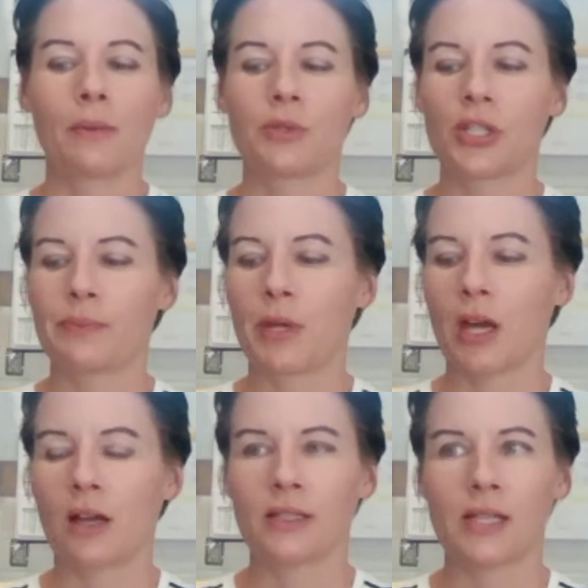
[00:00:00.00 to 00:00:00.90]
just
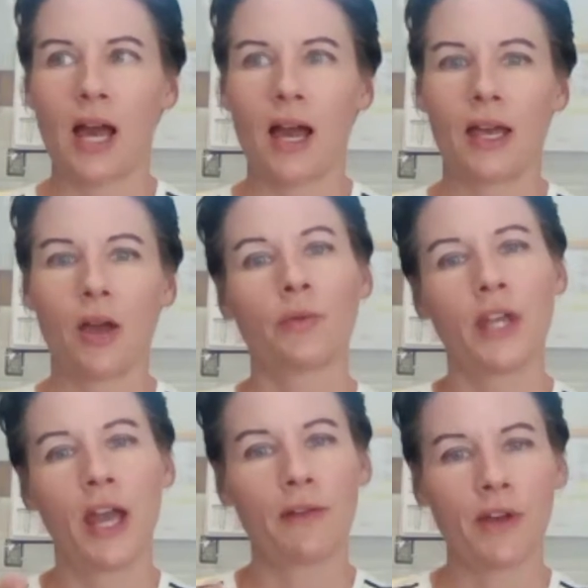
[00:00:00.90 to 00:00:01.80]
because I
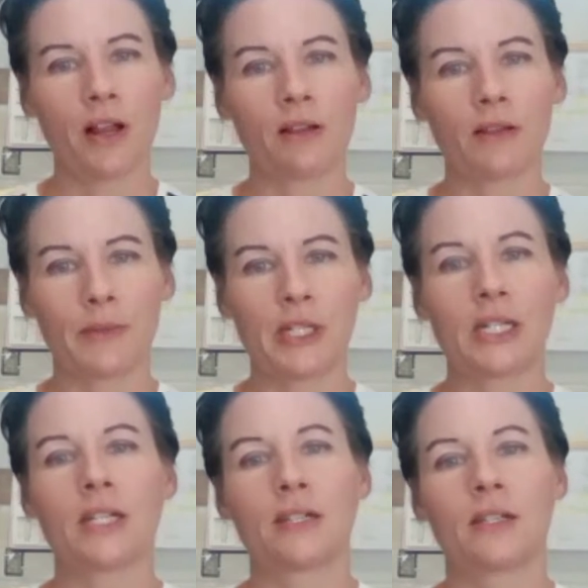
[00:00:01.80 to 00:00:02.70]
only have a
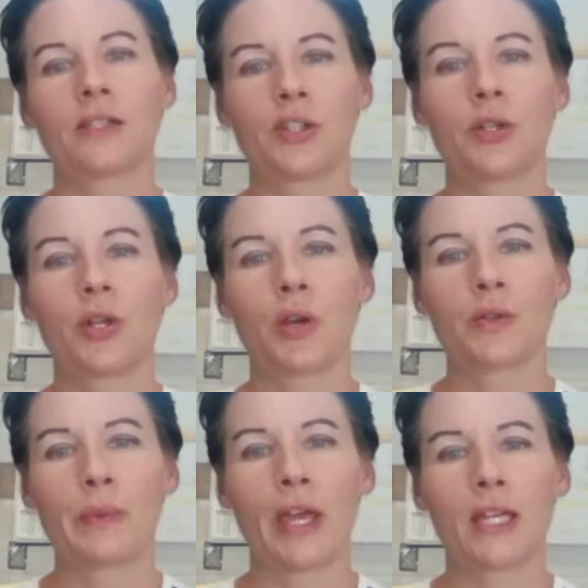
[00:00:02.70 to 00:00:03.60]
limited studio
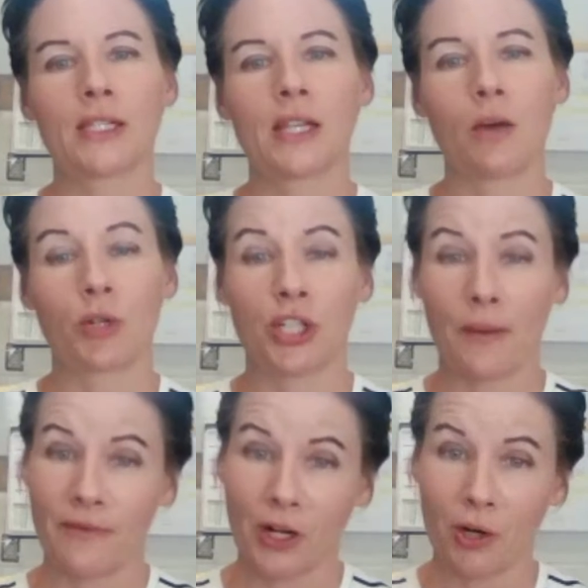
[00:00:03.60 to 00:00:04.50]
space, which
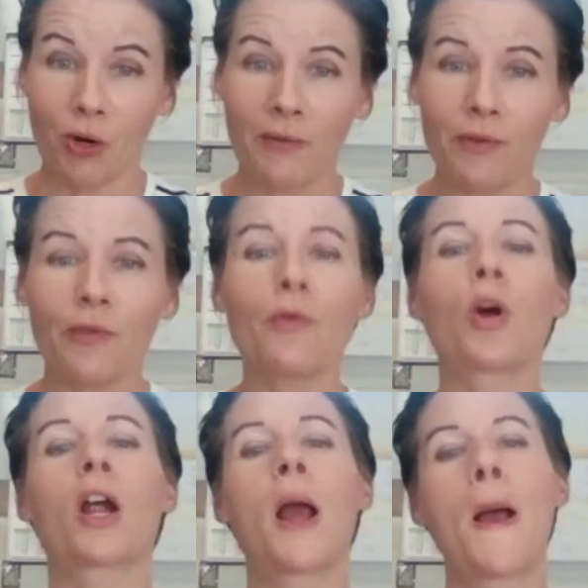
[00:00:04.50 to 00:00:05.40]
I'm very grateful
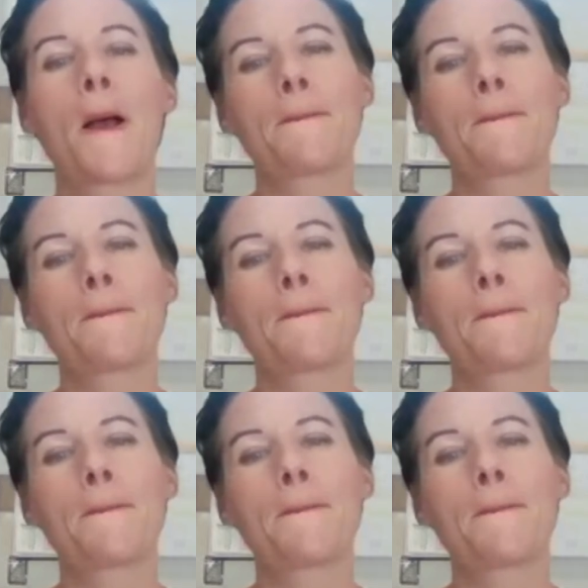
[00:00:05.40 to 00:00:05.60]
for,